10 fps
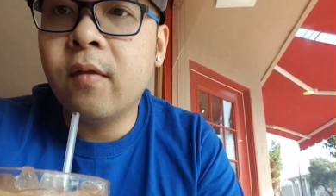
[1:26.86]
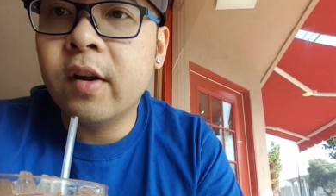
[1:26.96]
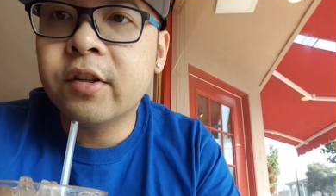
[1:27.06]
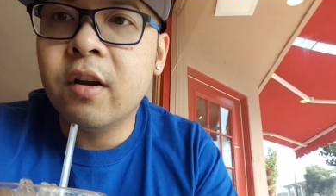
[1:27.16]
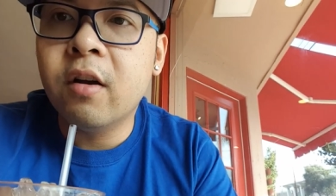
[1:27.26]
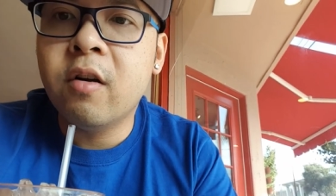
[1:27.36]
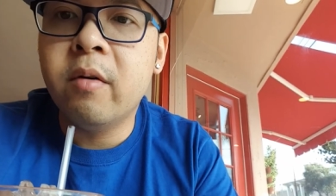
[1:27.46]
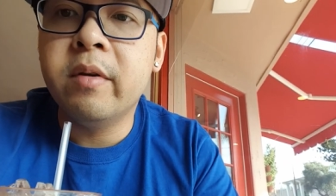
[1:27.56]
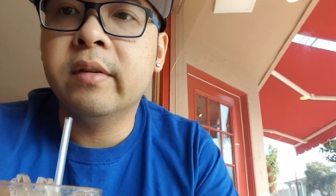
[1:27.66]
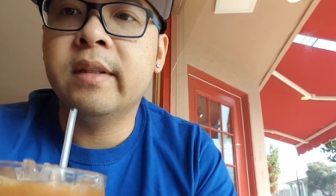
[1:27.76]
Fresh Hong
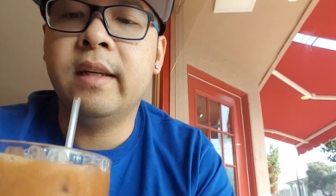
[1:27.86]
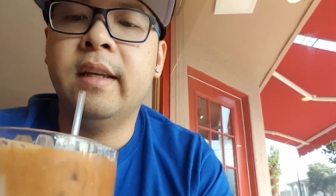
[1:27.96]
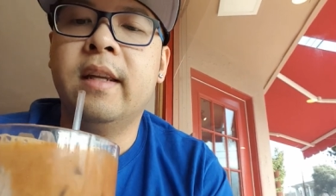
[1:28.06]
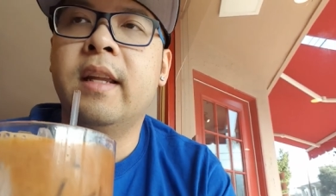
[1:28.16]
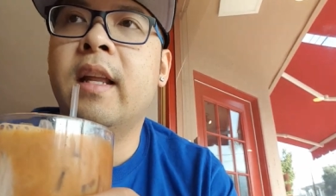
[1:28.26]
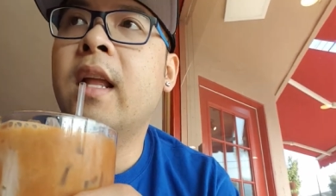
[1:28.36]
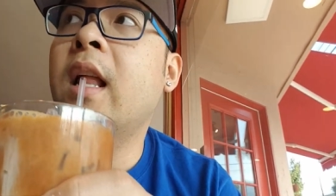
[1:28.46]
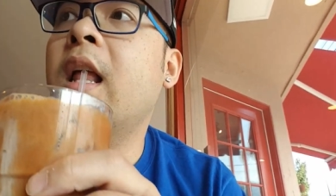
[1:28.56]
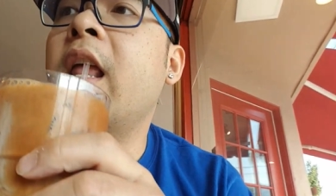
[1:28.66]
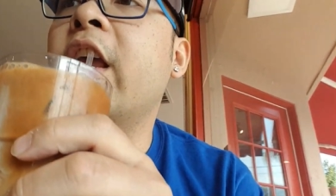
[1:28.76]
Kong milk tea. Thank
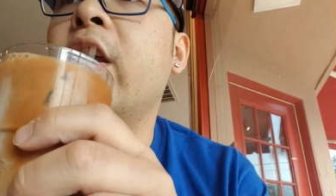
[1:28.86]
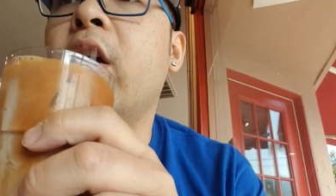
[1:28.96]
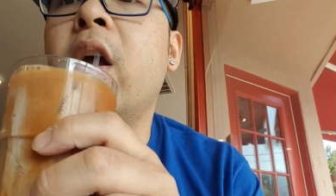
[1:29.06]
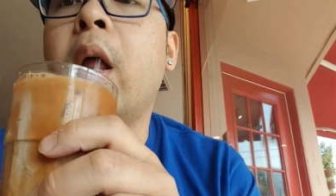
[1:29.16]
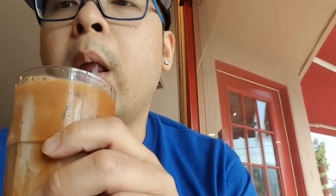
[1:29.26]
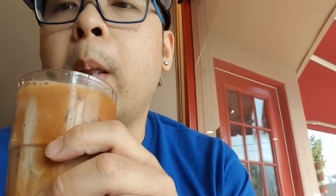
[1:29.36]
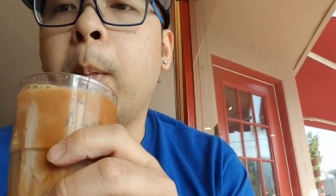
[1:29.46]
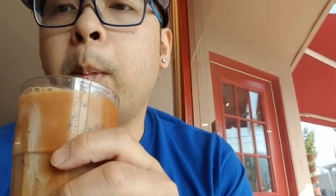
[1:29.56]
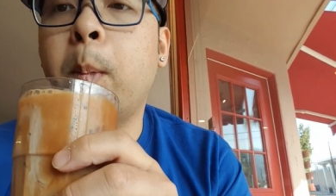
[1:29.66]
you. Thank you.